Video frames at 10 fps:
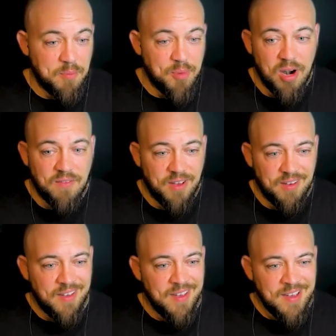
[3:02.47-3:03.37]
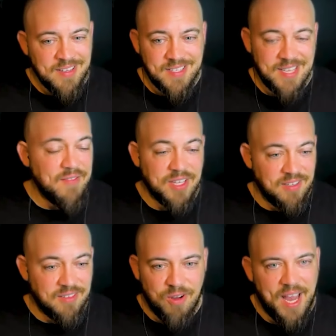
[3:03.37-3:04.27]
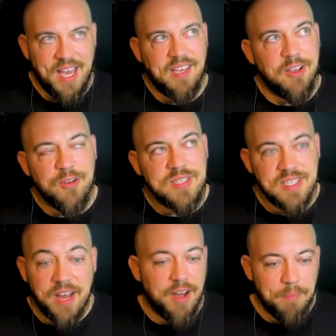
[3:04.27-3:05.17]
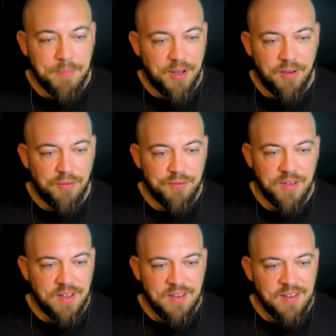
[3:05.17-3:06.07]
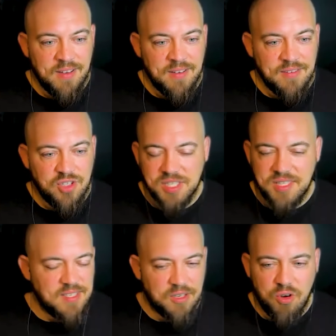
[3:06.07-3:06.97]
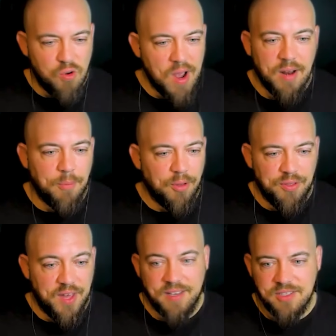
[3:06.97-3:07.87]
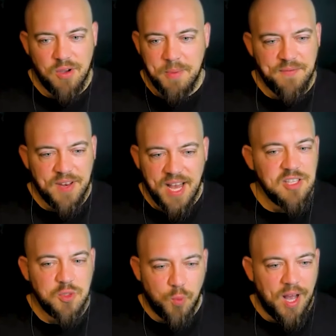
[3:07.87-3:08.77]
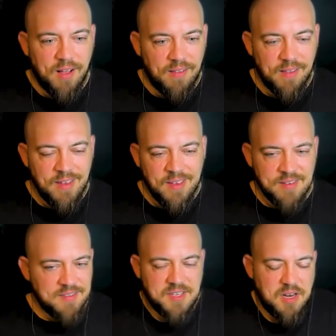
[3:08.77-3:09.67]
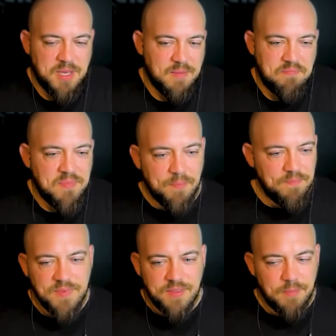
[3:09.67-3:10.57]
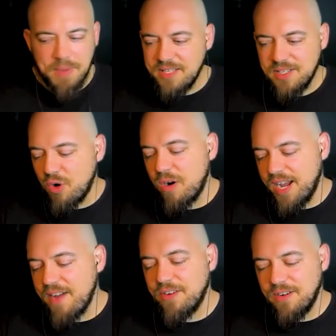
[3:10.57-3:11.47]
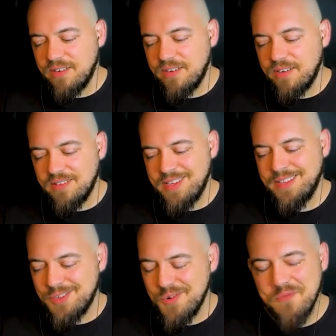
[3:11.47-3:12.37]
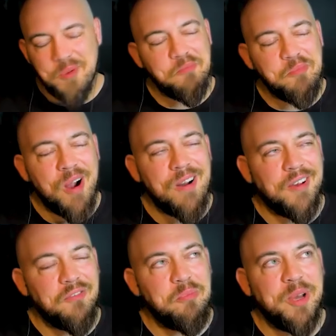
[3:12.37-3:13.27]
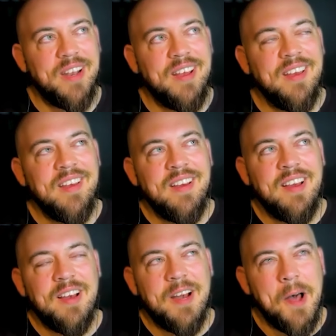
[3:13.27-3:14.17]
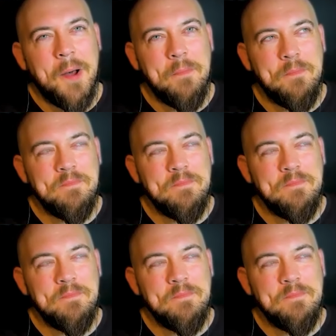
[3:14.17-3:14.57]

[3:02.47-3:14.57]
part of a 7 or 8 year setup of just this incredible thing. So, I mean, if it ends well, it's going to be the best story ever to have been part of. But how